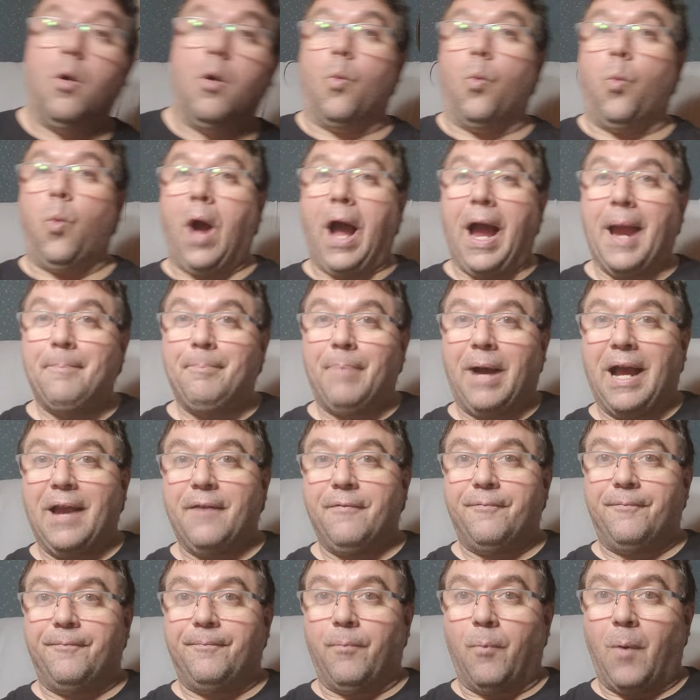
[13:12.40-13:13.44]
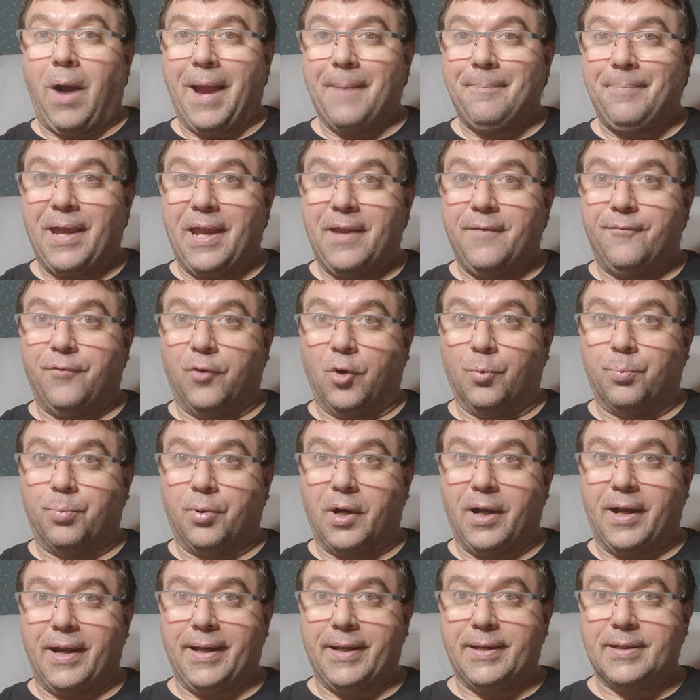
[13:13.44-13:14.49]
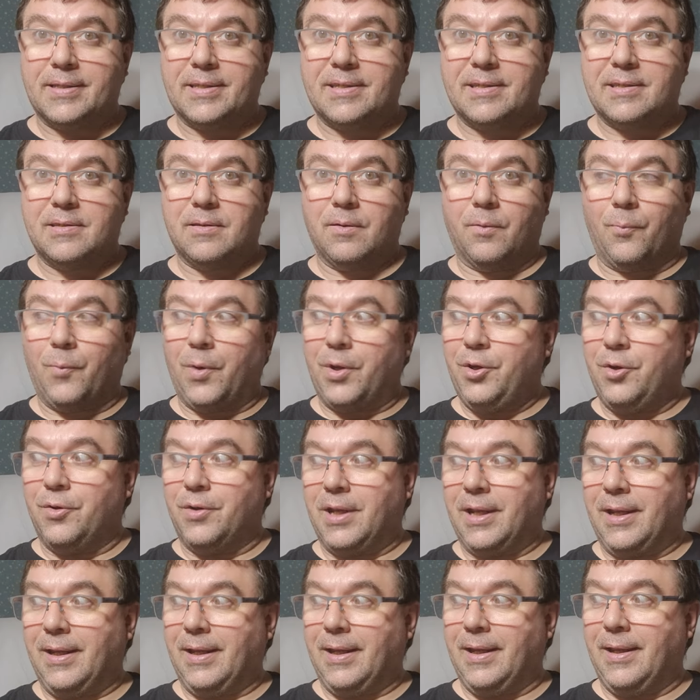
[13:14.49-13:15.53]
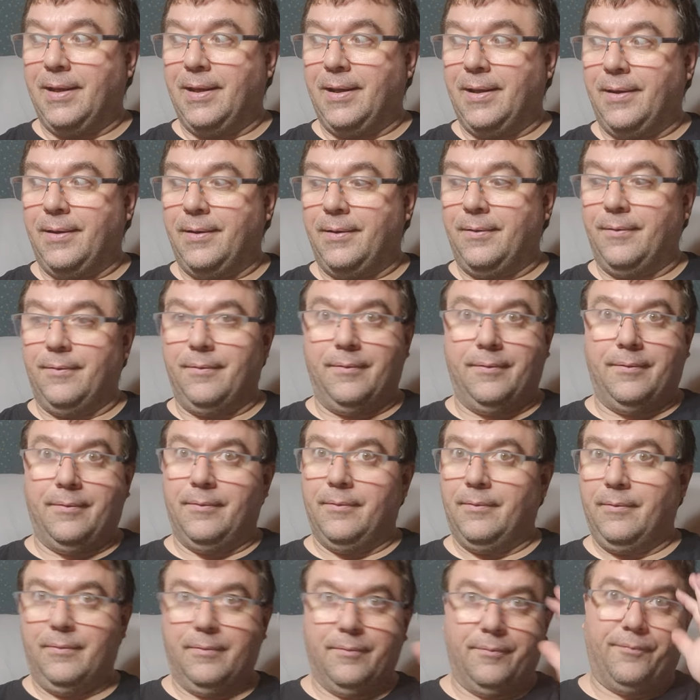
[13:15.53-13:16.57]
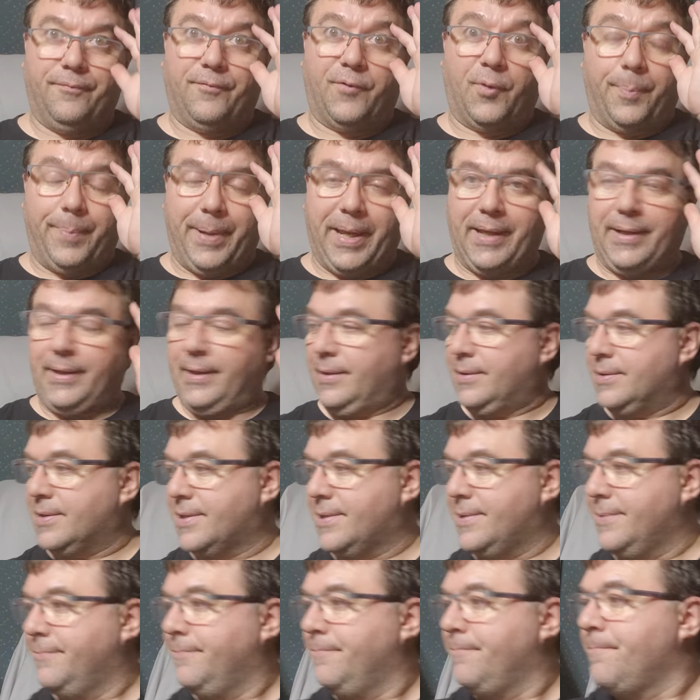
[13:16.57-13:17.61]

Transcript: why buy why pay full price when you can get it for pennies?